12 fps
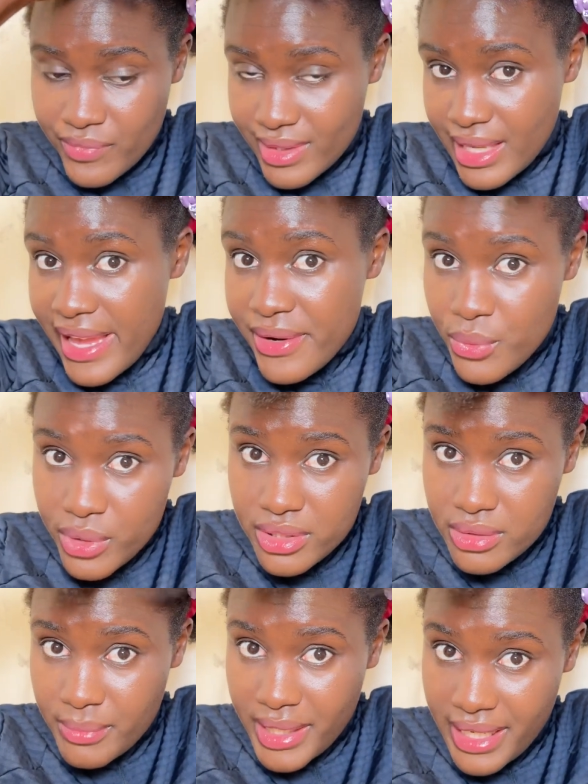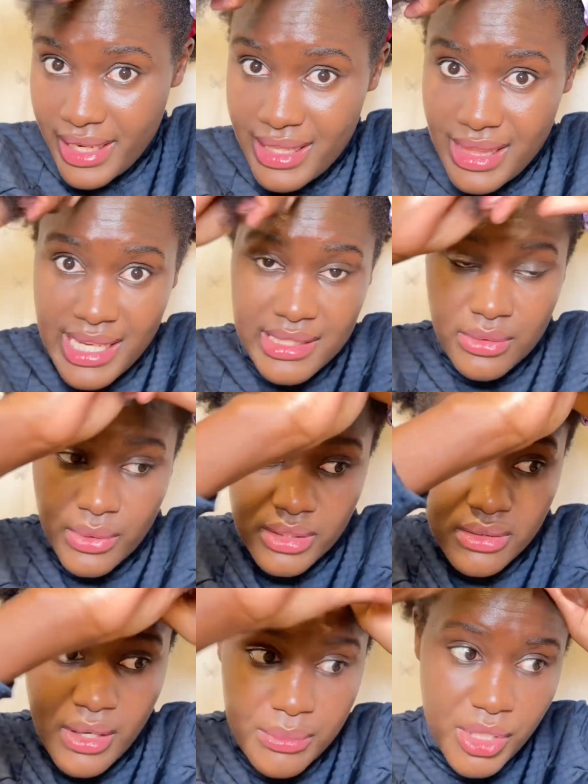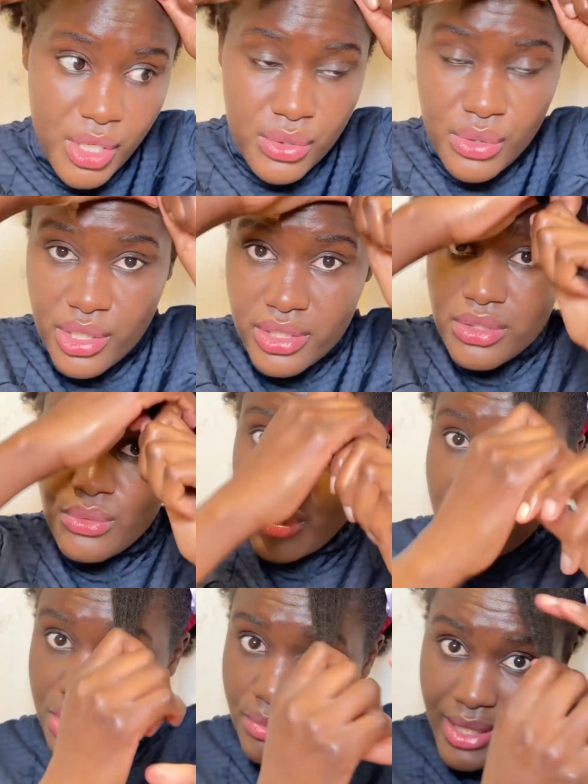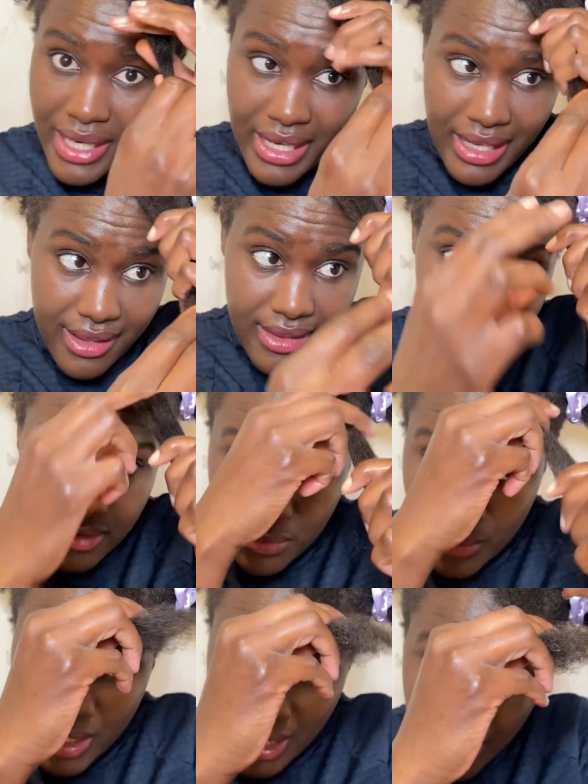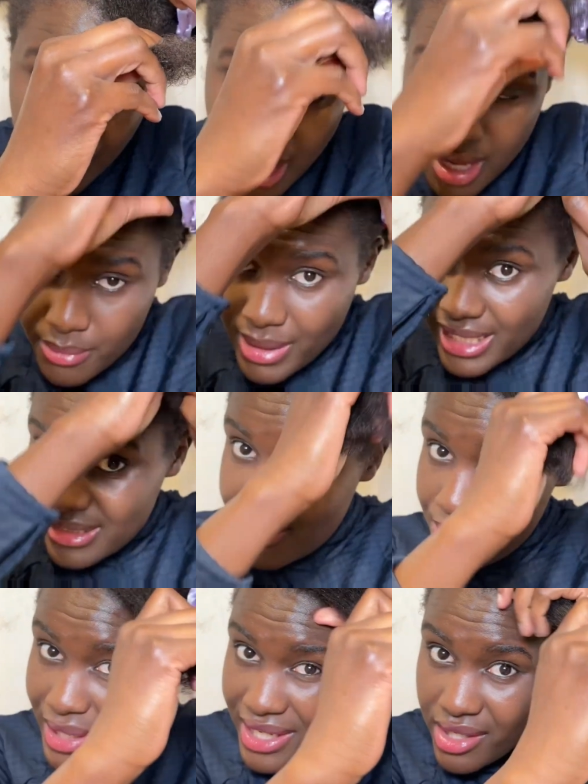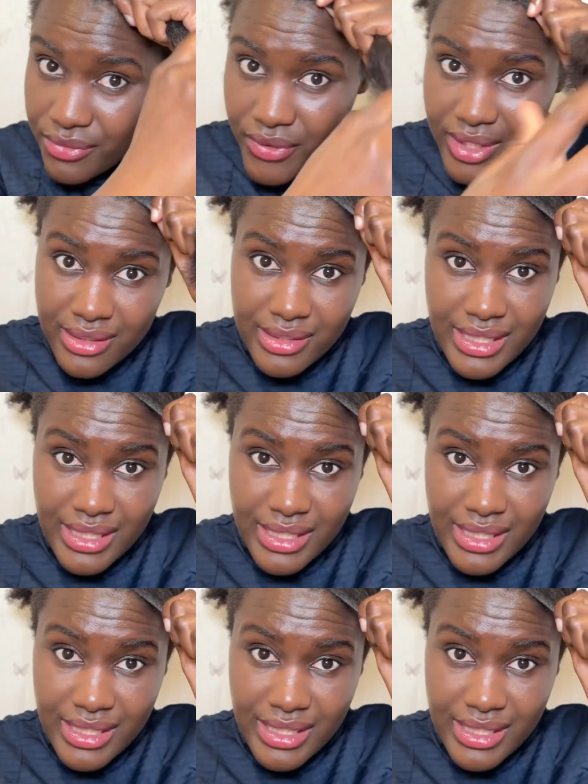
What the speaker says: I washed my hair last week, so I'm not going to wash my hair this week, but my hair feels